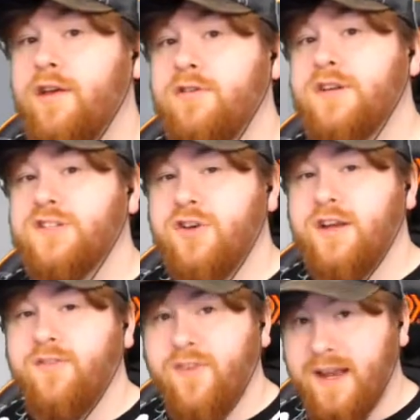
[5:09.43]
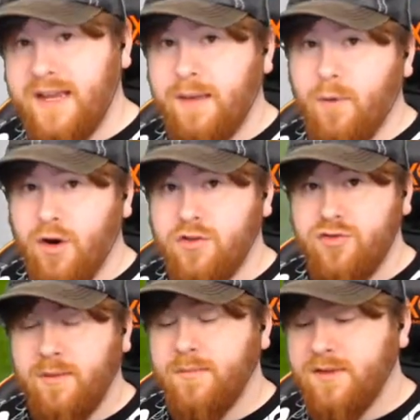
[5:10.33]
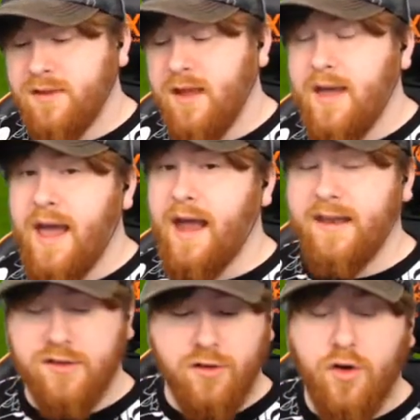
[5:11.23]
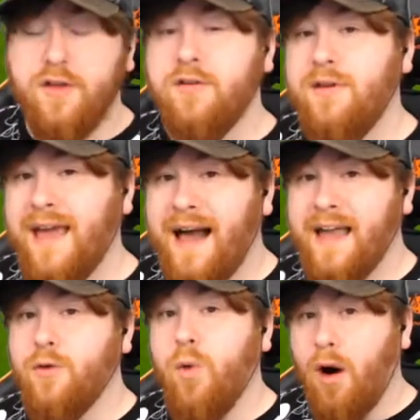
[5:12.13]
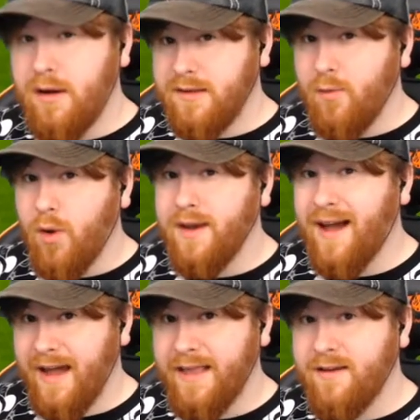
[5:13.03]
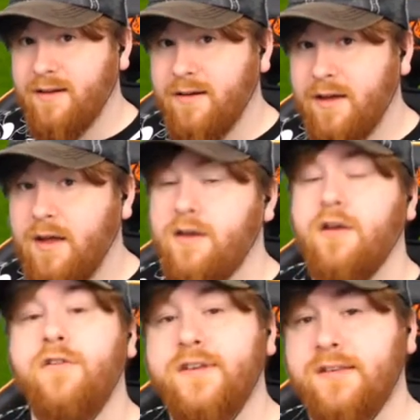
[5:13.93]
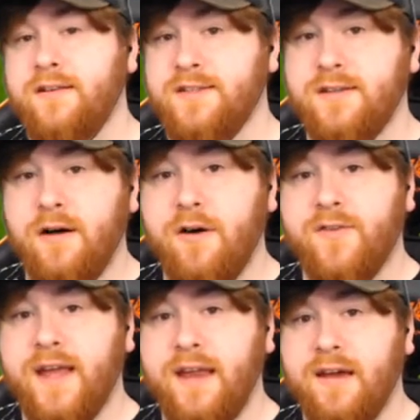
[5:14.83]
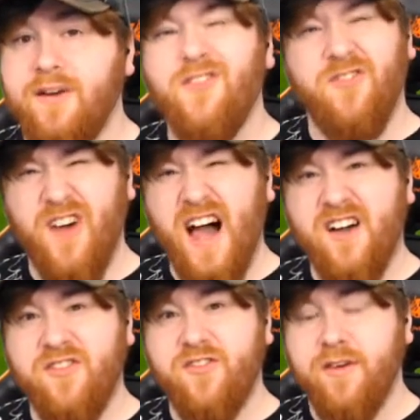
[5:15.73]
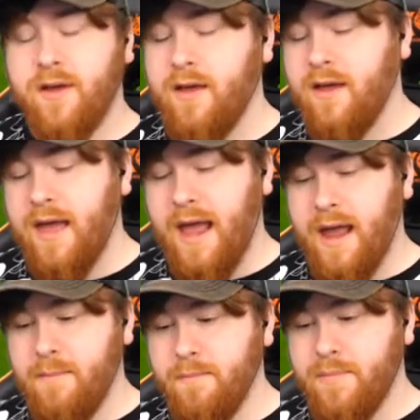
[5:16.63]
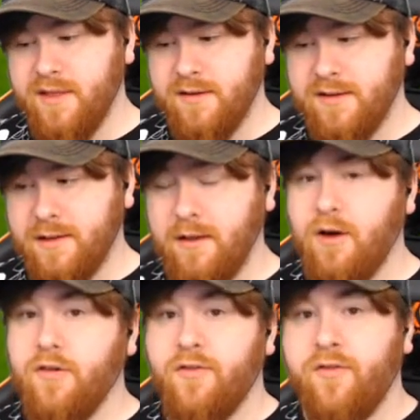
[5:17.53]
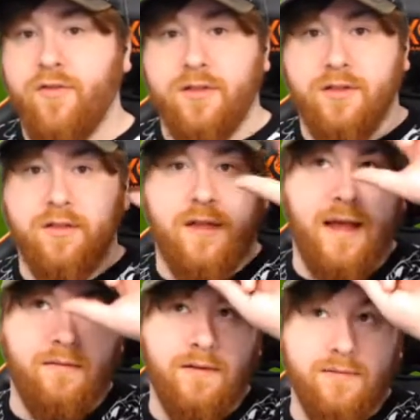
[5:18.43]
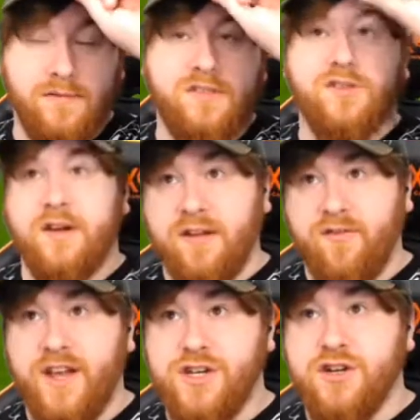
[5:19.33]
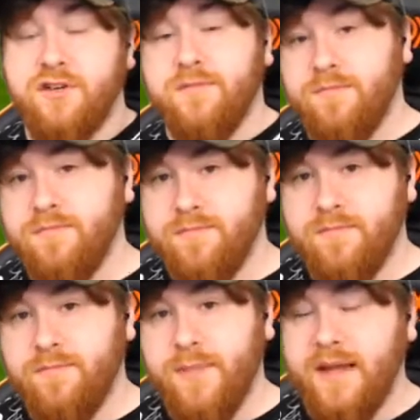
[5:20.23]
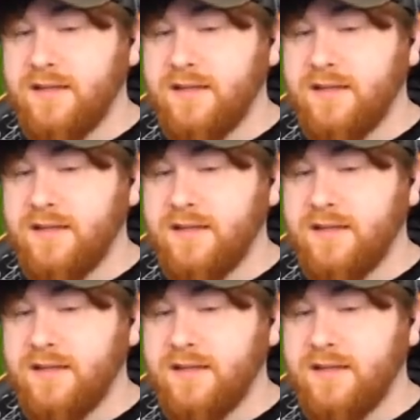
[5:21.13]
only Sonic fan game on Dreams, and it's not the only high quality one either. Now, obviously there's a lot of kind of faff, but there's a lot of Sonic Adventure being